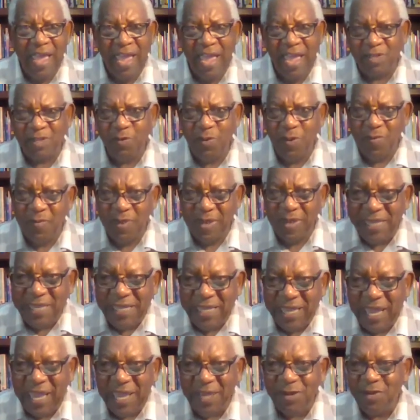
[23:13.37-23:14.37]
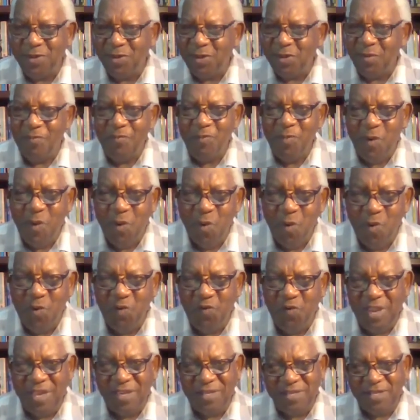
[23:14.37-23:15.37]
as we begin to
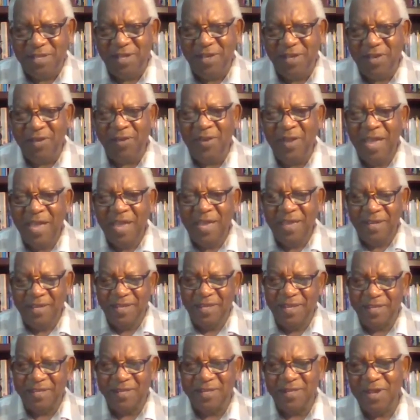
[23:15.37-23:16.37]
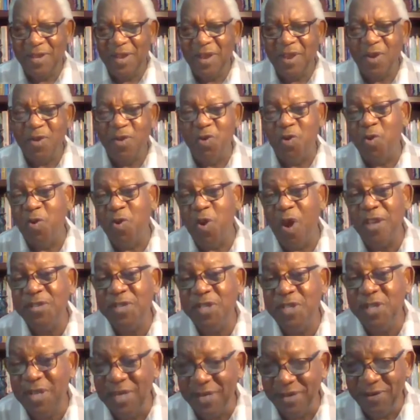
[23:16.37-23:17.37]
move into this
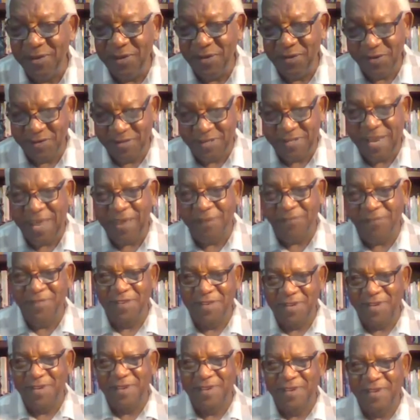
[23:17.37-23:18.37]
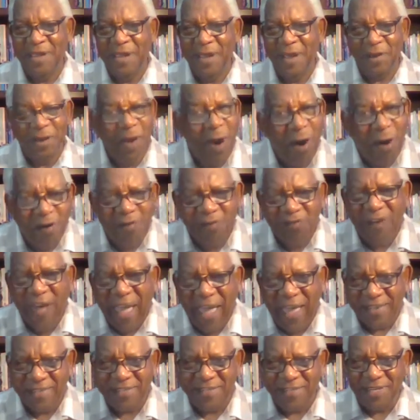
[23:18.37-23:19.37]
crushing subject called
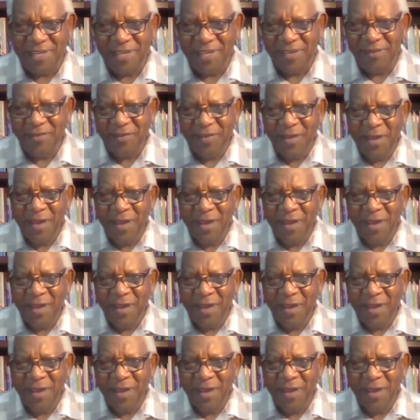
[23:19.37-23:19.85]
fasting.